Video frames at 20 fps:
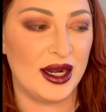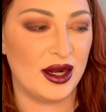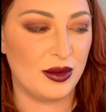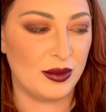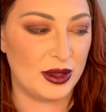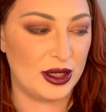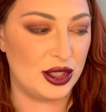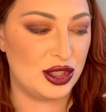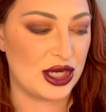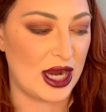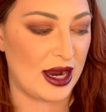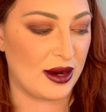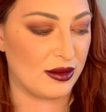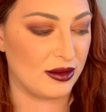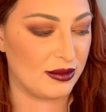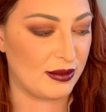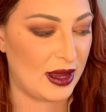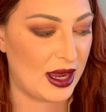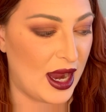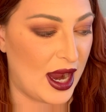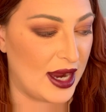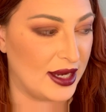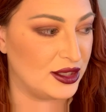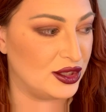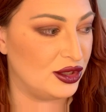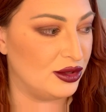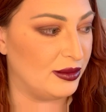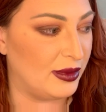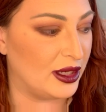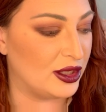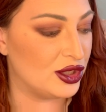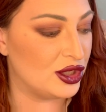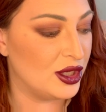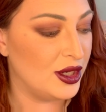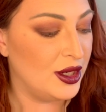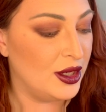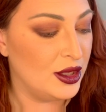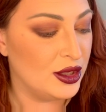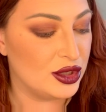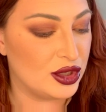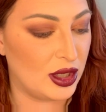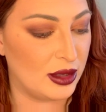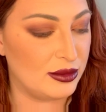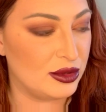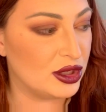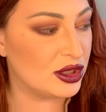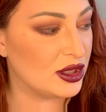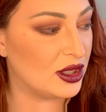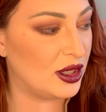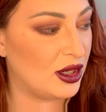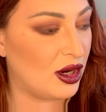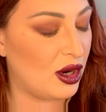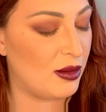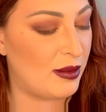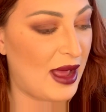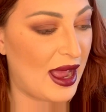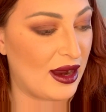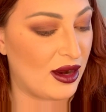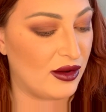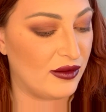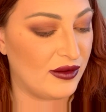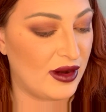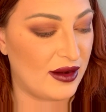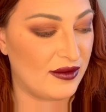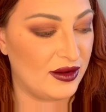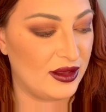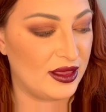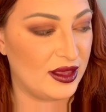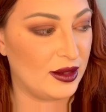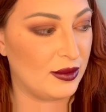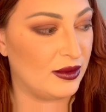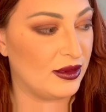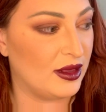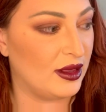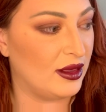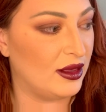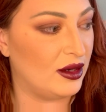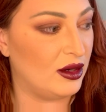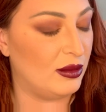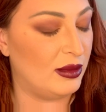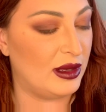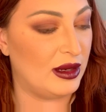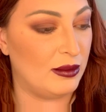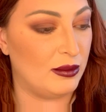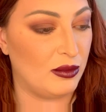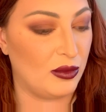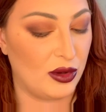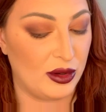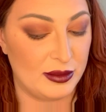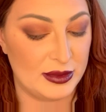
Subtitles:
don't want to jack with my eye too much. So I'm just going to go back over everything with a little bit more